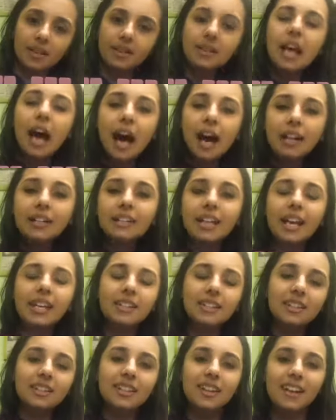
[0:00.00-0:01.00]
Done, yes,
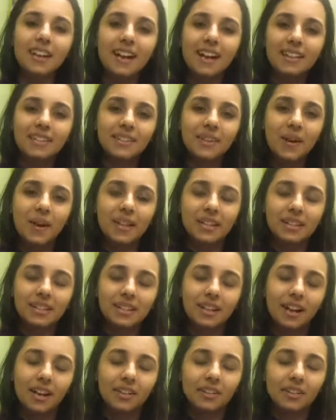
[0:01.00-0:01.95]
Udaya, I saw it's done.